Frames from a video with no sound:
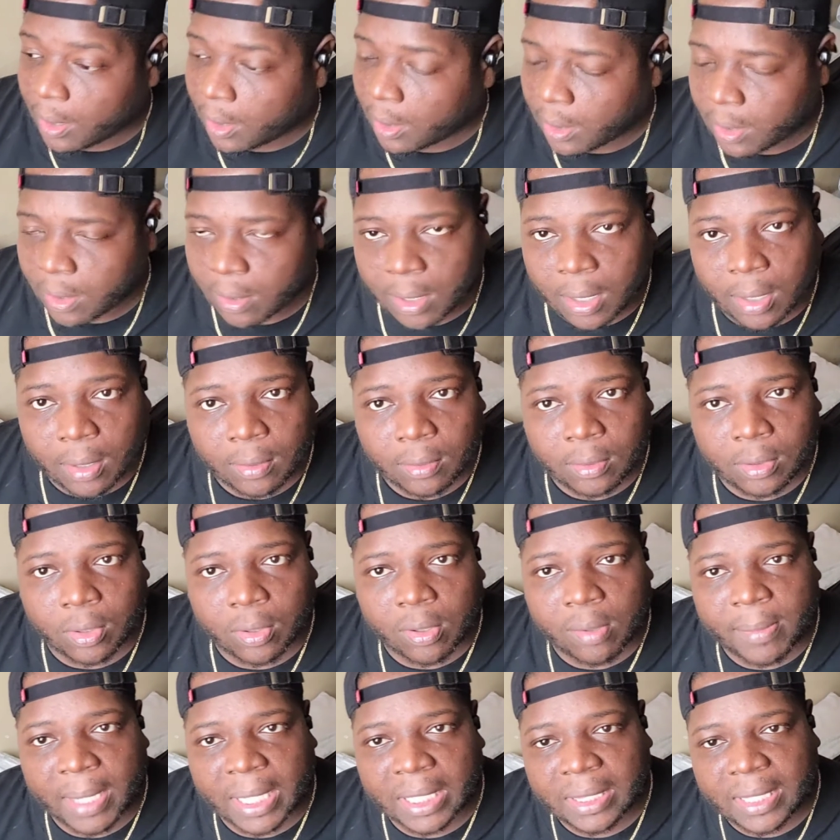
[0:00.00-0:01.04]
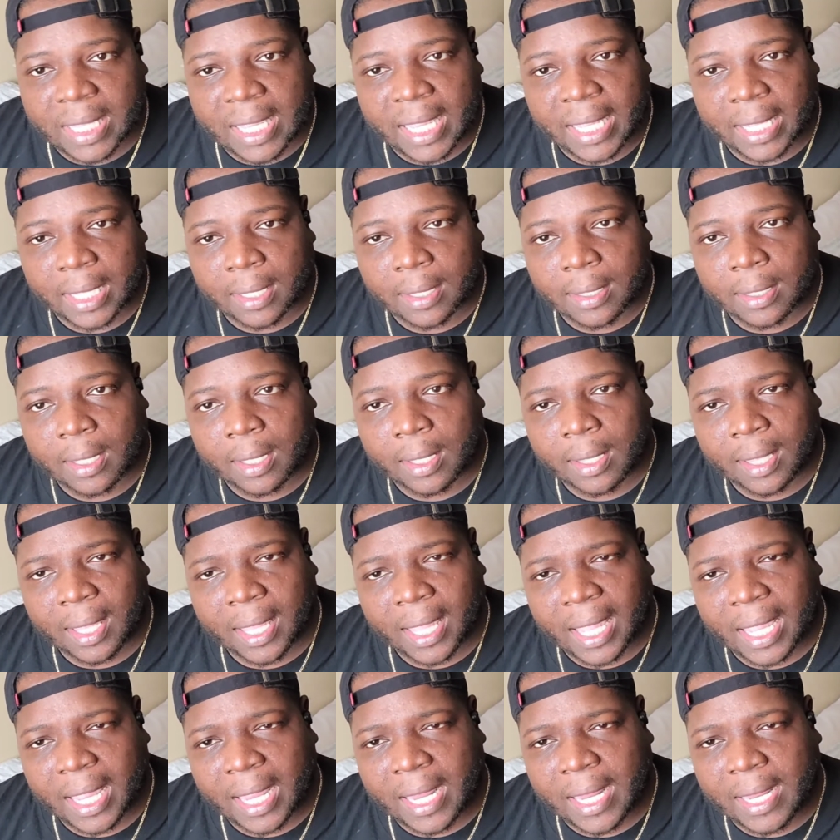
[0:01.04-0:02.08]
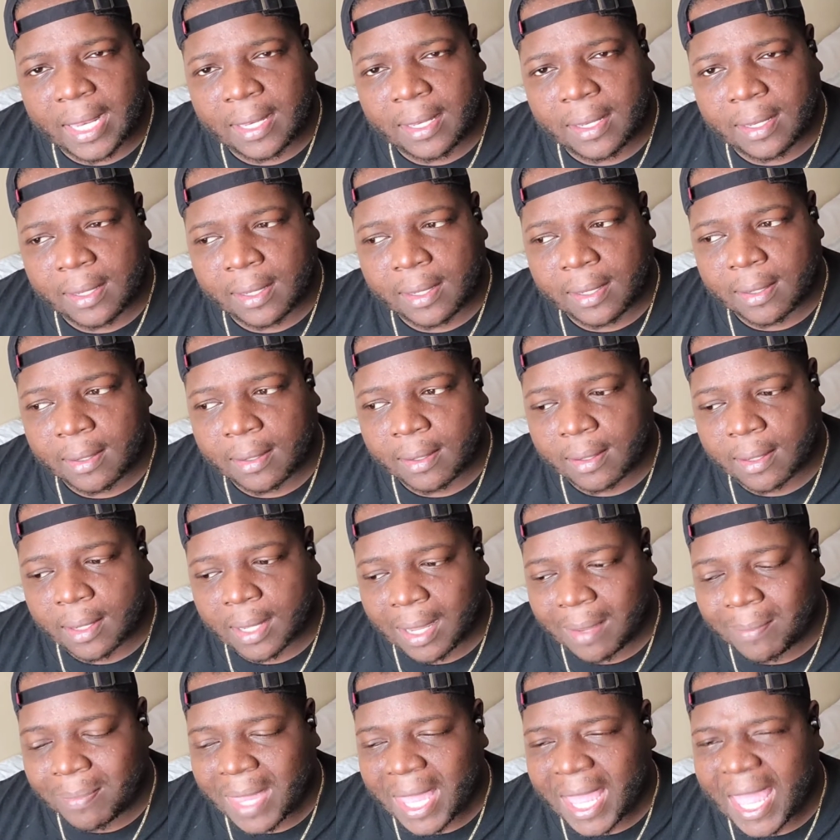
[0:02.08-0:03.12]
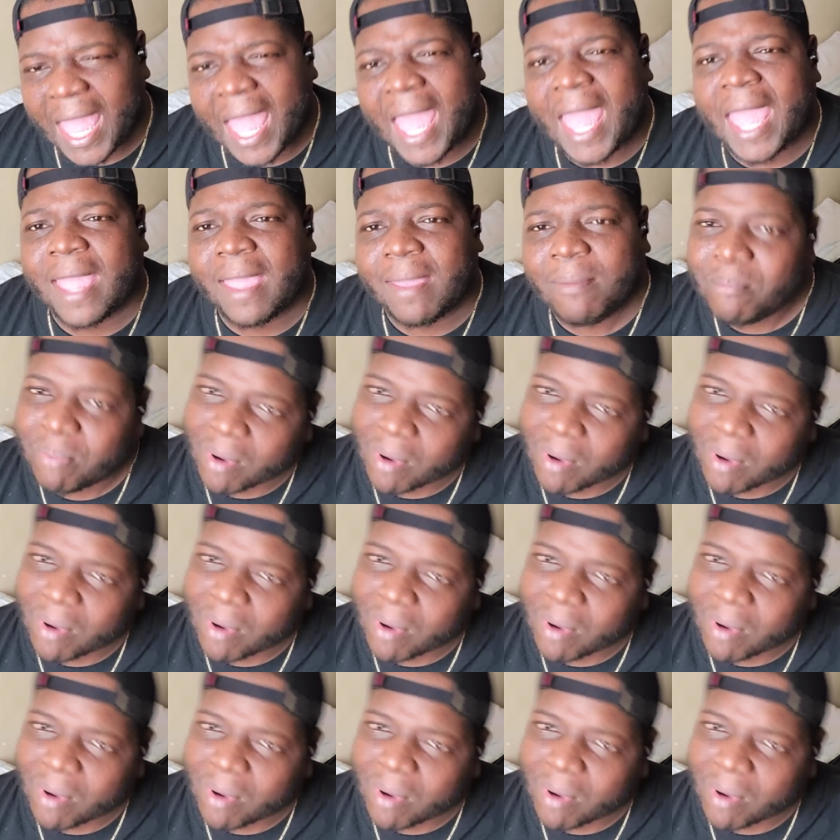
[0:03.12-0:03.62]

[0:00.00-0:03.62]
You know, doing my thing. And I'm like, hey,